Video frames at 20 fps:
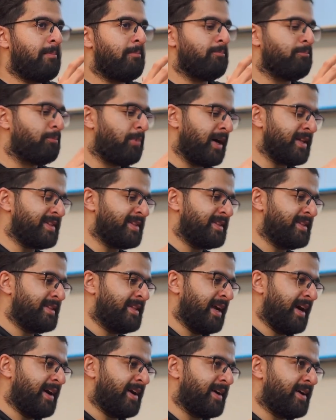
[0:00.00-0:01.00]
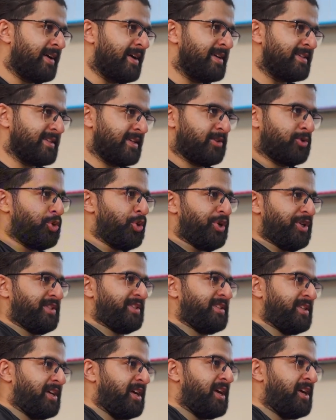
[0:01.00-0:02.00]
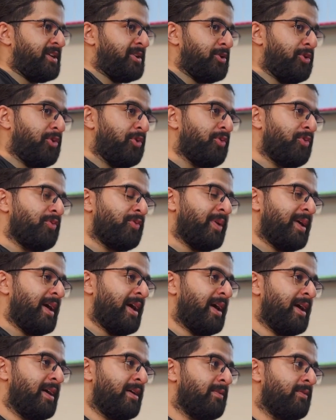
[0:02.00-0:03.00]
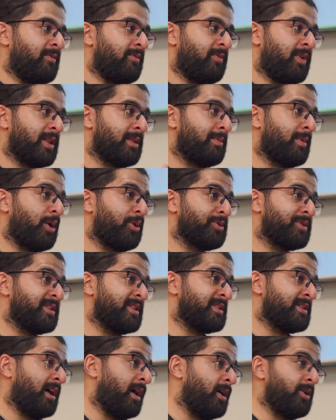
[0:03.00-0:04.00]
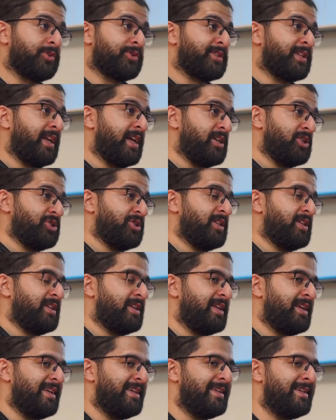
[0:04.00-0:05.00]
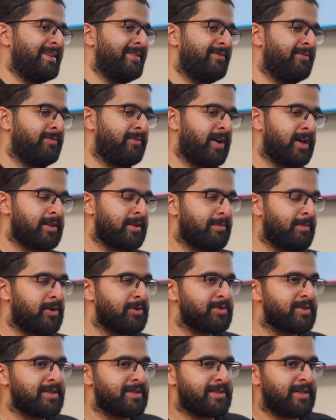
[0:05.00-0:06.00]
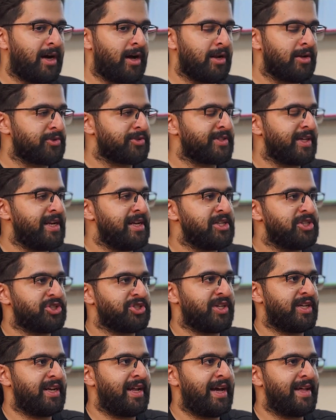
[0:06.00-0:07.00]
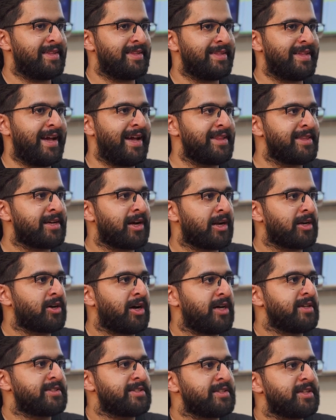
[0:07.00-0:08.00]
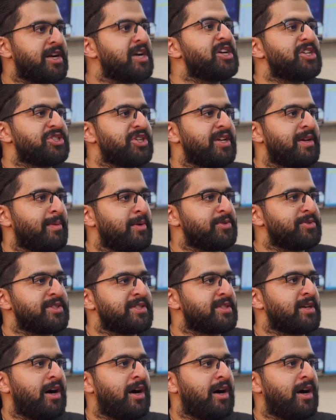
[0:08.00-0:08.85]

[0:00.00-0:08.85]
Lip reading: but there is a twist here. What about this hallucination? What about this hallucination and ethical consideration about these